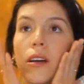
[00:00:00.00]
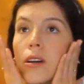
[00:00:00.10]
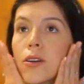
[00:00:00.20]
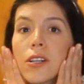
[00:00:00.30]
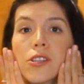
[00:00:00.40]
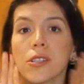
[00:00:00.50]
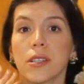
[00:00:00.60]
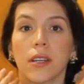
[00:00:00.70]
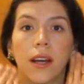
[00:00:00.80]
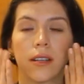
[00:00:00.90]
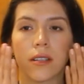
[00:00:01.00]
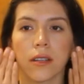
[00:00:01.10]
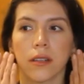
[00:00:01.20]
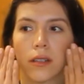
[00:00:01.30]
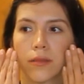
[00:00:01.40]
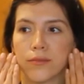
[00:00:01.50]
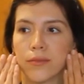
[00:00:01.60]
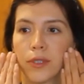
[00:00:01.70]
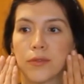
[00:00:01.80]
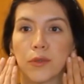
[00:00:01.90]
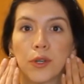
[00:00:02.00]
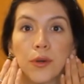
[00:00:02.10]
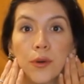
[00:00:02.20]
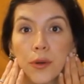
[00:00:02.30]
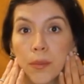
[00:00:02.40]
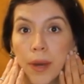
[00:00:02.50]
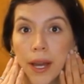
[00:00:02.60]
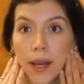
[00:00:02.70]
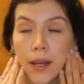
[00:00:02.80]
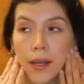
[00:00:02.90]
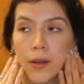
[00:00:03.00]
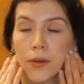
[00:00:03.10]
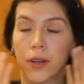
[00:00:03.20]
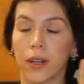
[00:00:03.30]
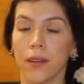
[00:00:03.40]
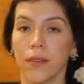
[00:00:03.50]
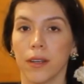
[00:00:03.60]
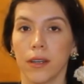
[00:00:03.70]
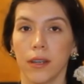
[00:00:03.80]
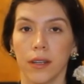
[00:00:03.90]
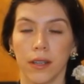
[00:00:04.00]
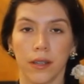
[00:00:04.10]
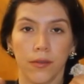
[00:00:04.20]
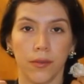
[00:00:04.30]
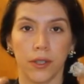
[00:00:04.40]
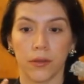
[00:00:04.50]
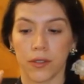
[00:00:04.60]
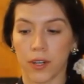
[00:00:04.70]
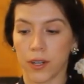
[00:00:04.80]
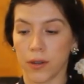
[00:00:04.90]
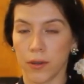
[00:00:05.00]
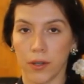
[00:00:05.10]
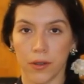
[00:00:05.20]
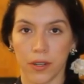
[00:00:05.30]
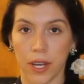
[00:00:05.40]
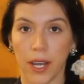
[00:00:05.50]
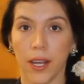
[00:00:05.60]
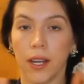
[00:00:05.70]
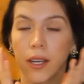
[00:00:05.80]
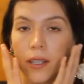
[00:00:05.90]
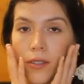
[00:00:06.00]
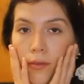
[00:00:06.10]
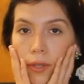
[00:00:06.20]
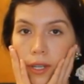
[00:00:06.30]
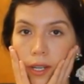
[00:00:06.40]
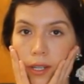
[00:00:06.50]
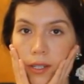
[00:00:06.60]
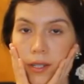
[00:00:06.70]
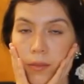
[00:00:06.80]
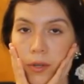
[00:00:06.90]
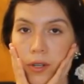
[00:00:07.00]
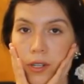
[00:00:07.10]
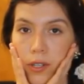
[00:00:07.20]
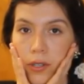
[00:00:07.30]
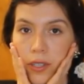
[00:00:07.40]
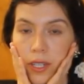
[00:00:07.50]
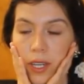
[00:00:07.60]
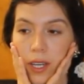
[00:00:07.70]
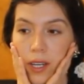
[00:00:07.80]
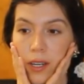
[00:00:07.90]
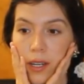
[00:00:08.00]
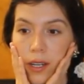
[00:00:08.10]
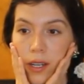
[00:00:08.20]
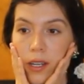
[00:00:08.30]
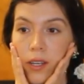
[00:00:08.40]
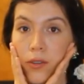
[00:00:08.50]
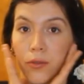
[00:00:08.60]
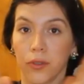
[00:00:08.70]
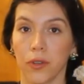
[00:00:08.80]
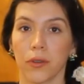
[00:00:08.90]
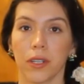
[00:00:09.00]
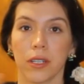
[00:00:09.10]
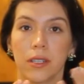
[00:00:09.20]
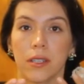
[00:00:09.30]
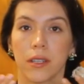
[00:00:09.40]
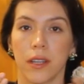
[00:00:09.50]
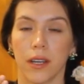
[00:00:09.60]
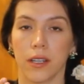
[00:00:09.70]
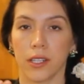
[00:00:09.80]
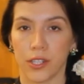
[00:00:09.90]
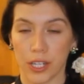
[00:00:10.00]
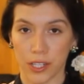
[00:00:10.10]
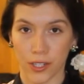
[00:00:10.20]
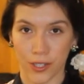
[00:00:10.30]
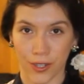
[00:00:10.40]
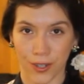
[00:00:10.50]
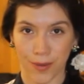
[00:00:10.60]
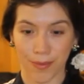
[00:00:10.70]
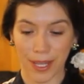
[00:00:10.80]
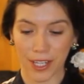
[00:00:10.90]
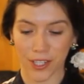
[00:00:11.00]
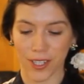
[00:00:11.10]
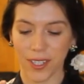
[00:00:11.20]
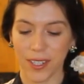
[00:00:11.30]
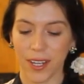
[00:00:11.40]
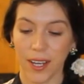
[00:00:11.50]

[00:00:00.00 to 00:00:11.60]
Or just as a, before you go to bed, or even when you start out your day, it's really nice to put on your skin. You'll notice that it changes your complexion.